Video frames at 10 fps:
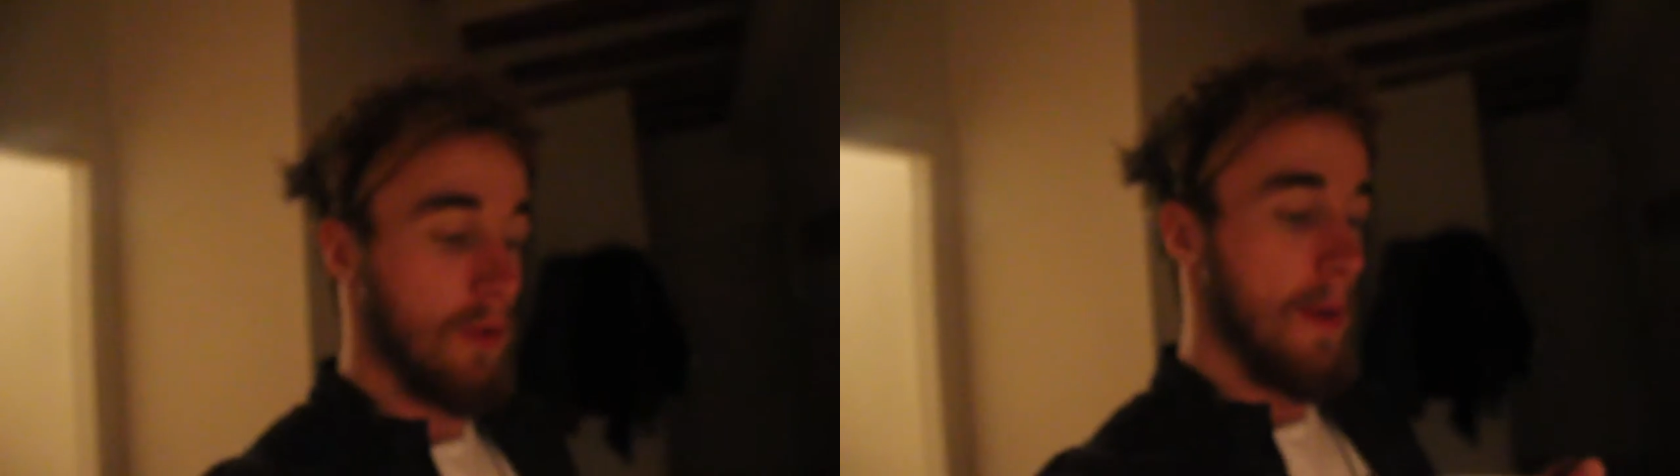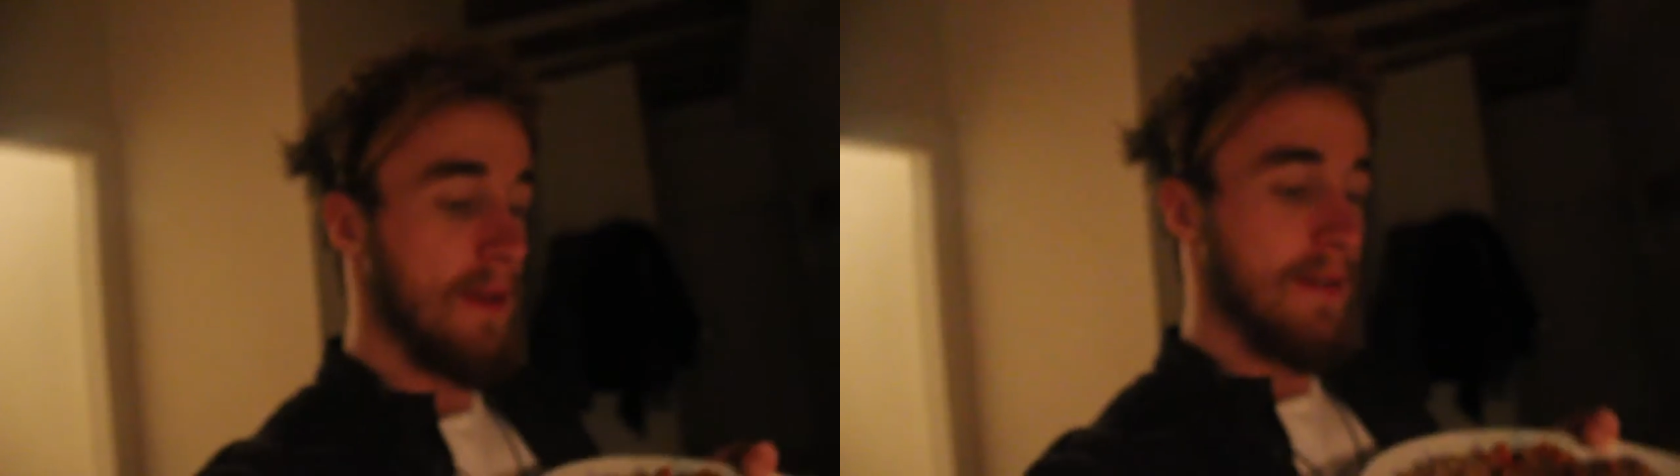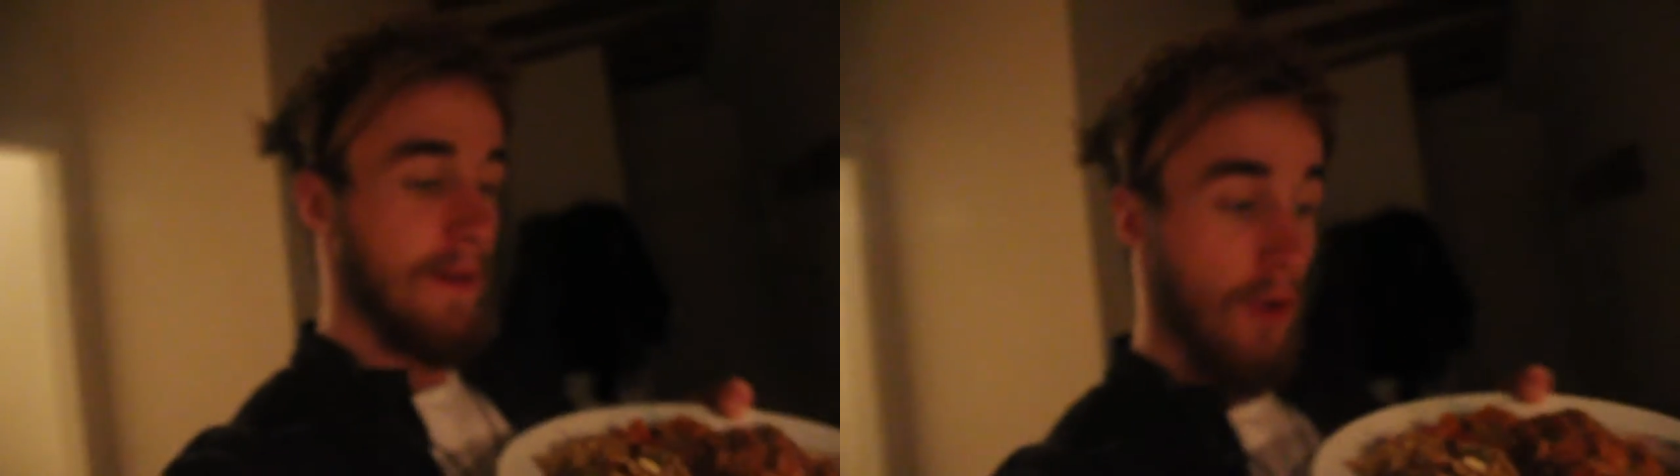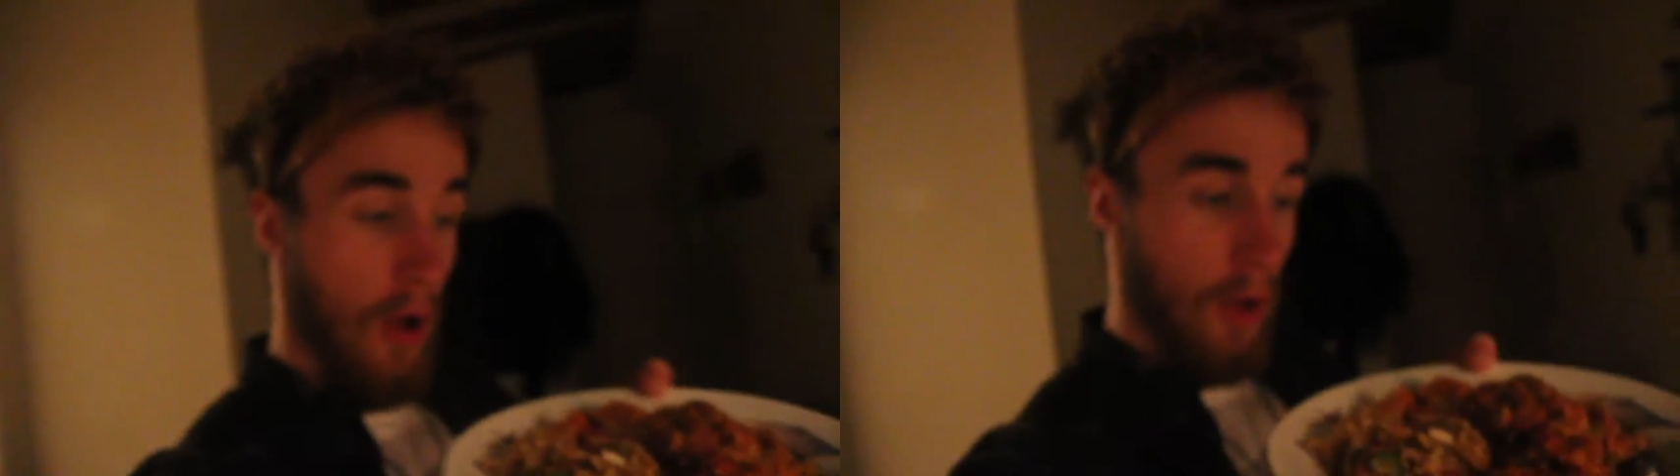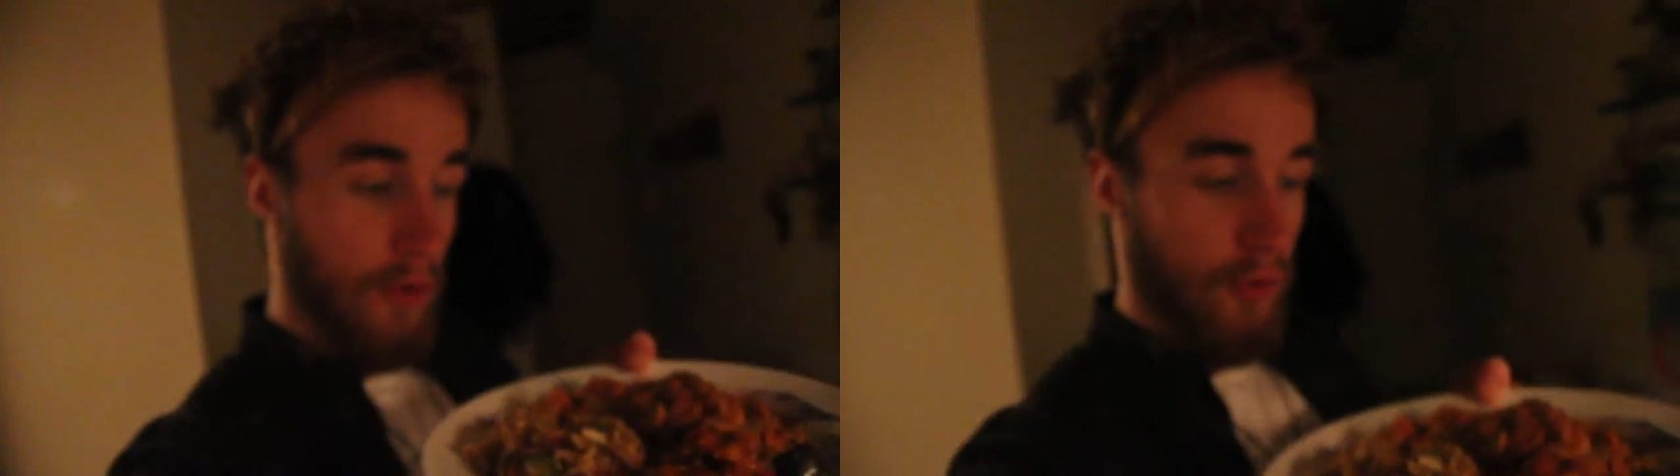So basically I've
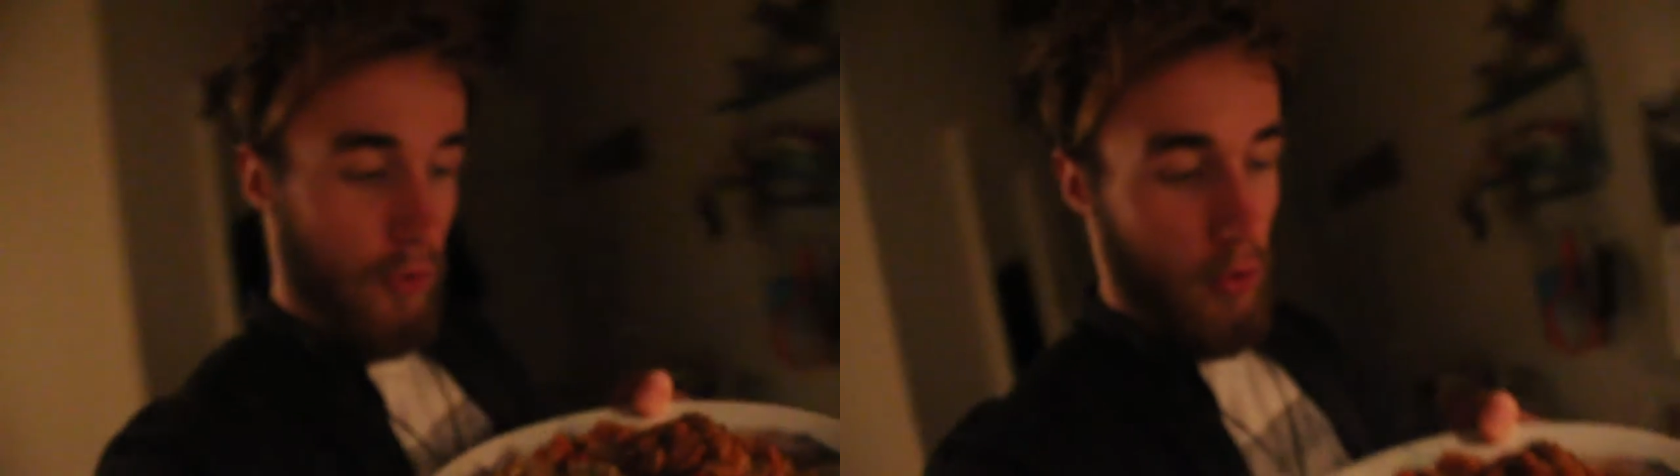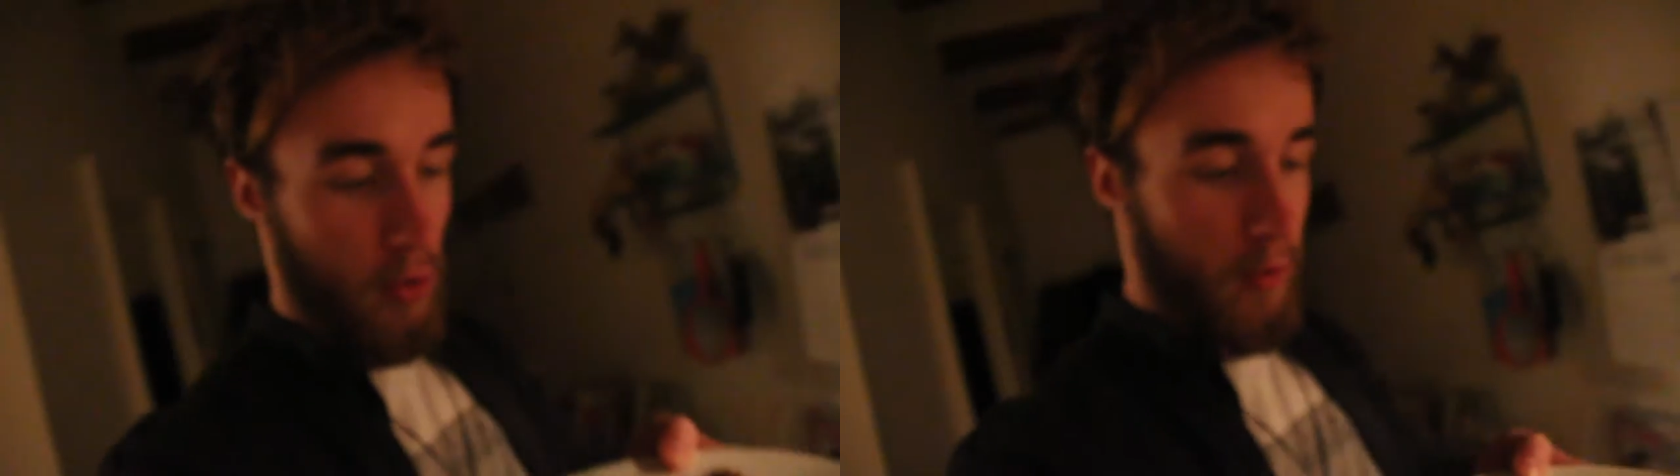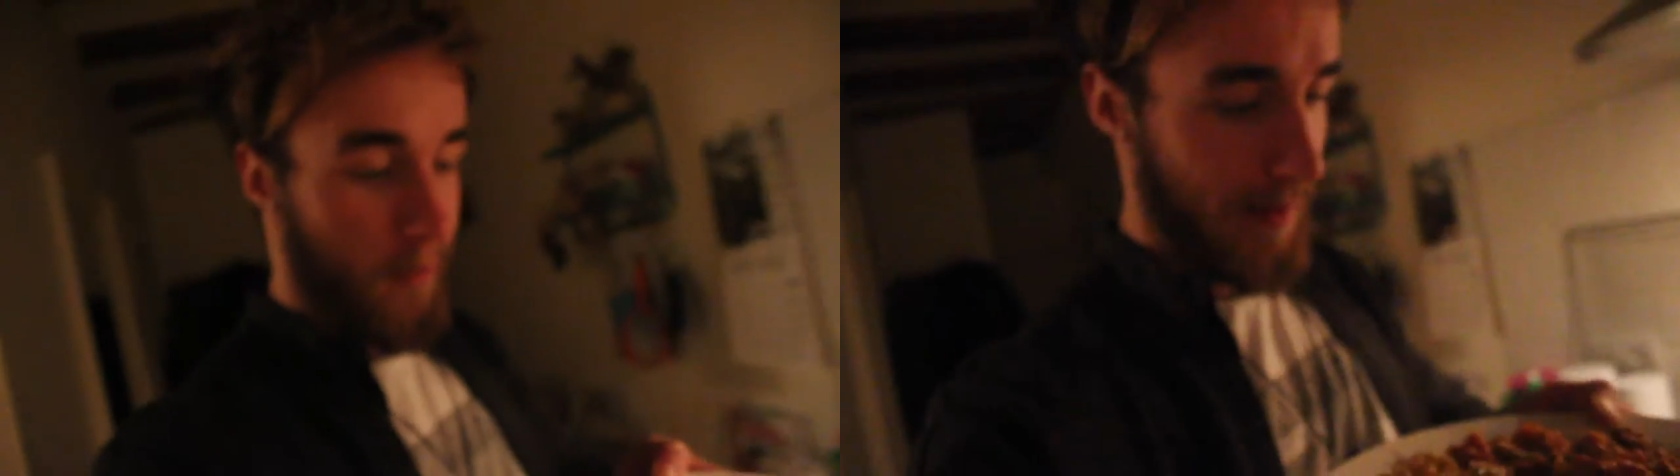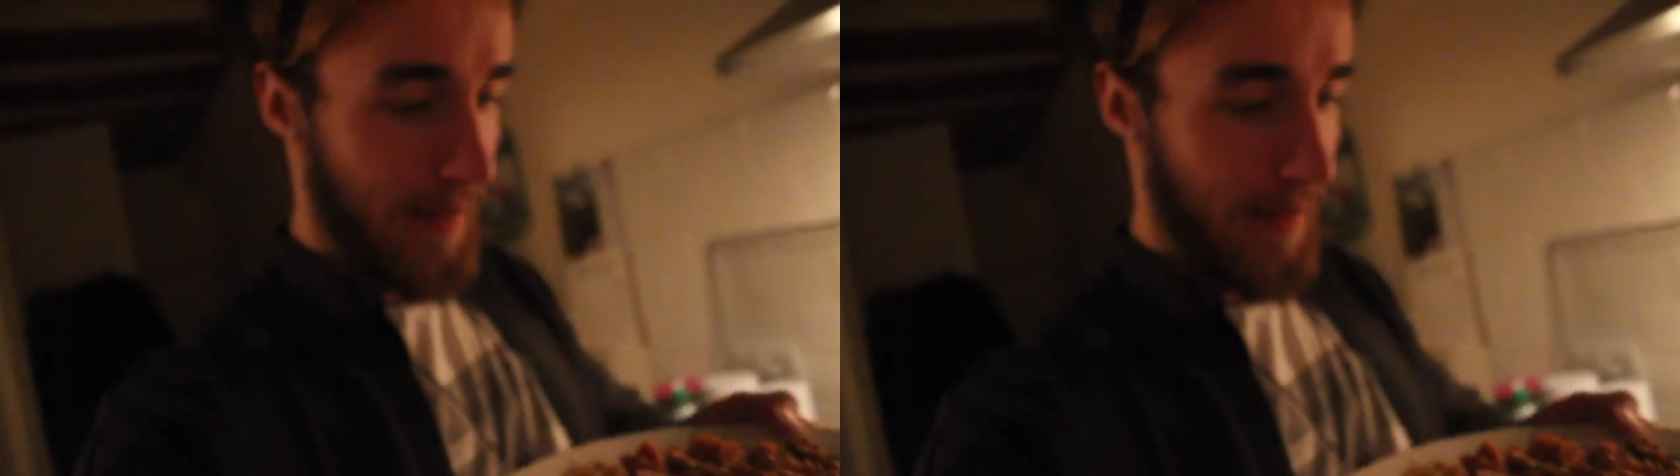got some